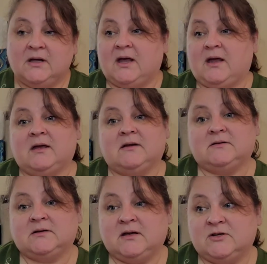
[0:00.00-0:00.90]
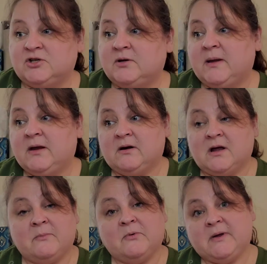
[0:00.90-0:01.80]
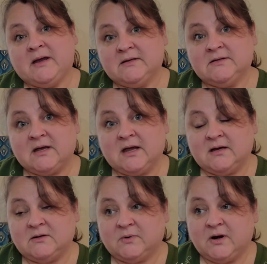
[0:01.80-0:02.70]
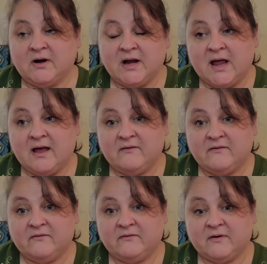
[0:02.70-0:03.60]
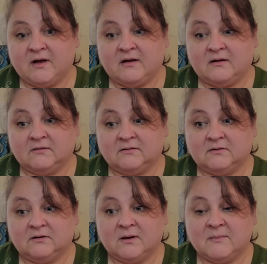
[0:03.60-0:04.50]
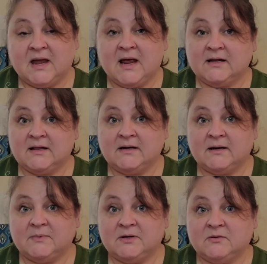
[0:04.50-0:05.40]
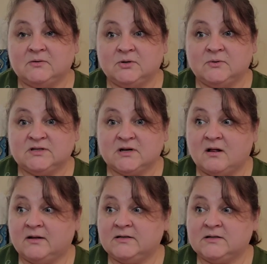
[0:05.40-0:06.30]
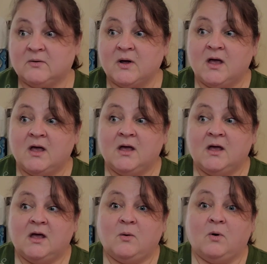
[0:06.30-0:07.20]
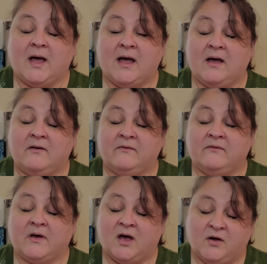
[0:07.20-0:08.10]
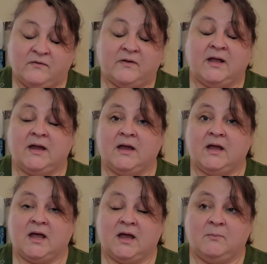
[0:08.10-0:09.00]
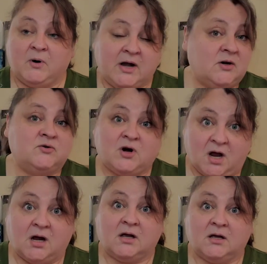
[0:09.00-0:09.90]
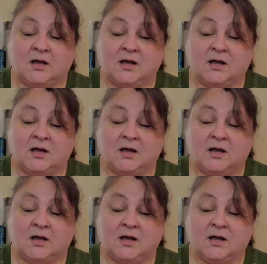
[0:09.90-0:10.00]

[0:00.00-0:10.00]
and it should be here in a couple of weeks, and we already have uh, a mechanic lined up to, to install it. So, we'll have hopefully a brand new truck